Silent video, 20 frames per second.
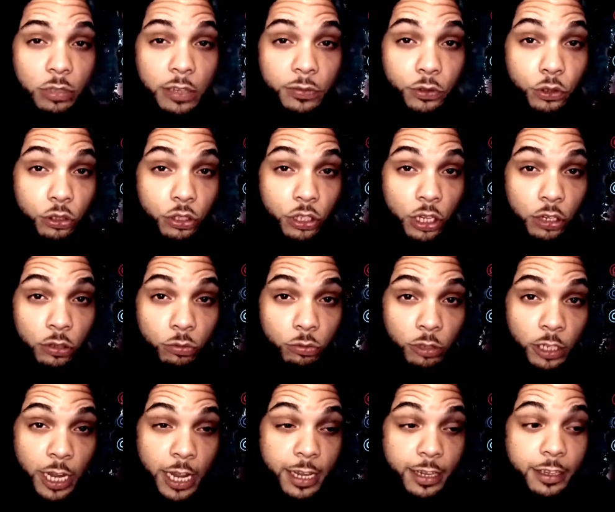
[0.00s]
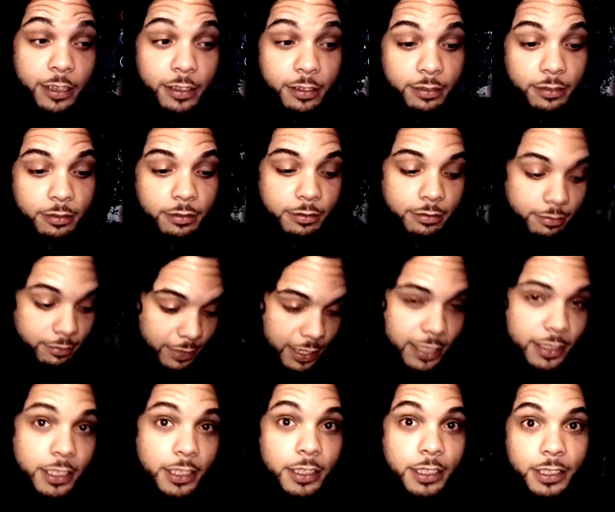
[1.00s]
if you don't like it,
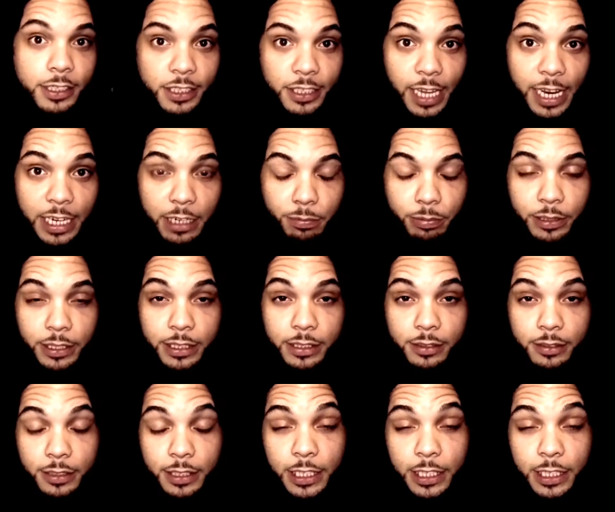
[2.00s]
hit the dislike, please.